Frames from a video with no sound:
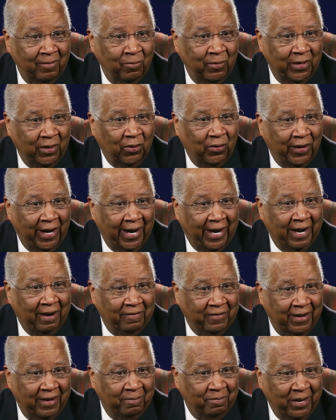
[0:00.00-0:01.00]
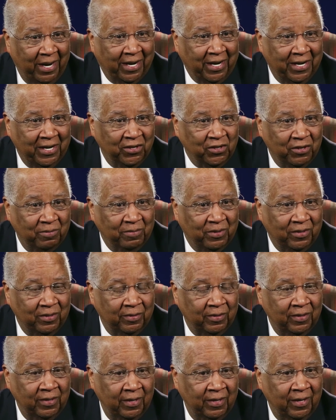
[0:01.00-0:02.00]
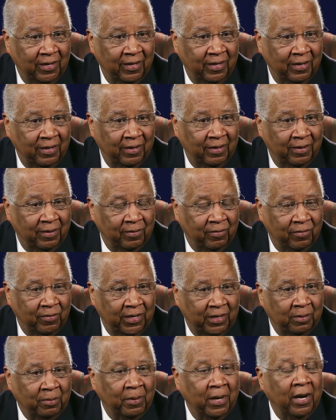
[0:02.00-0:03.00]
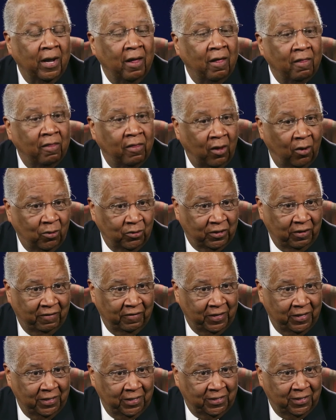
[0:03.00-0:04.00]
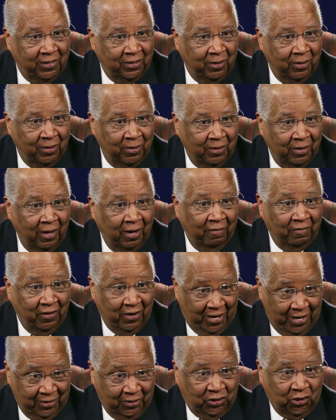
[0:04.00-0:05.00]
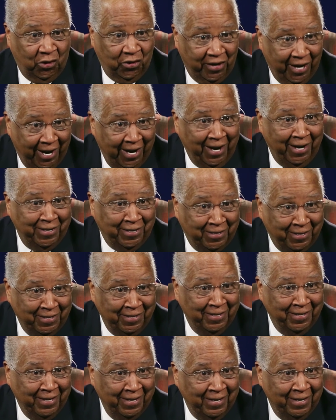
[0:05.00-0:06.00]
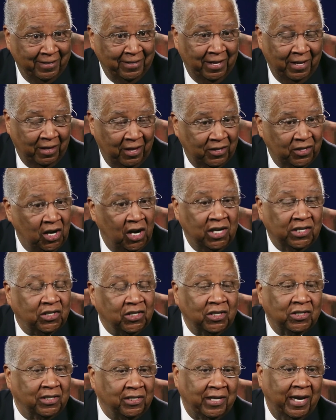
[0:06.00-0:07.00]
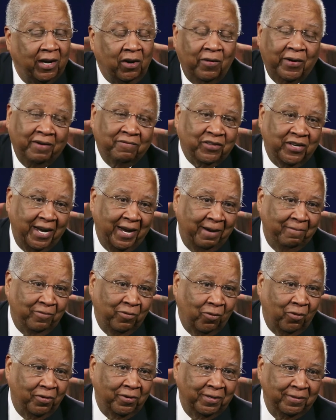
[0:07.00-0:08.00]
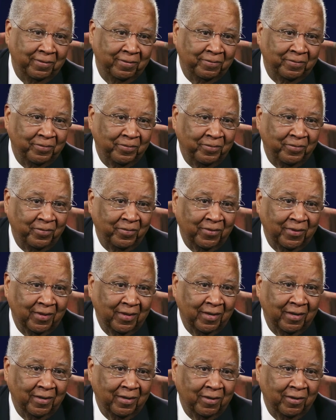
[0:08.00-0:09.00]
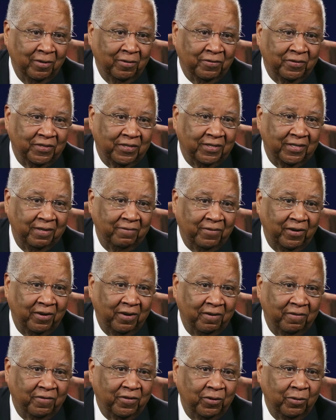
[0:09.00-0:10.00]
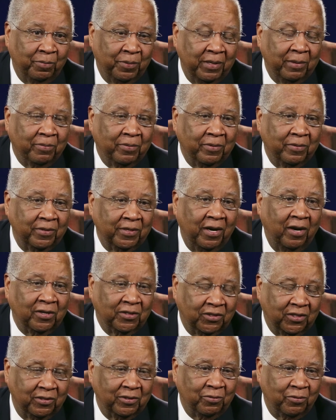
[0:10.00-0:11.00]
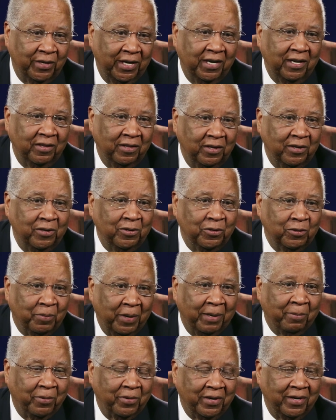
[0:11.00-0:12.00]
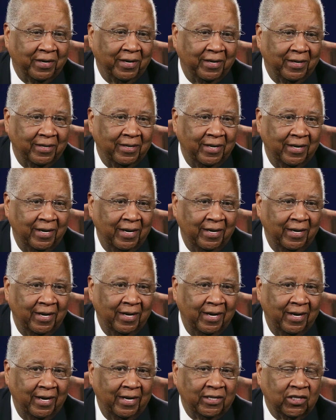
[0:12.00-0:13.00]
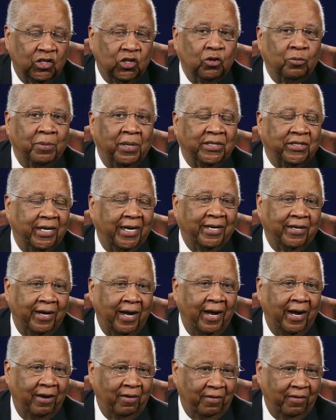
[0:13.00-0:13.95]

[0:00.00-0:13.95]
We don't have that mechanism to read. Those of us of a certain age. Now, the youngsters, they don't have time for it. You'll see very few people, youngsters, reading the newspaper today. There's too much out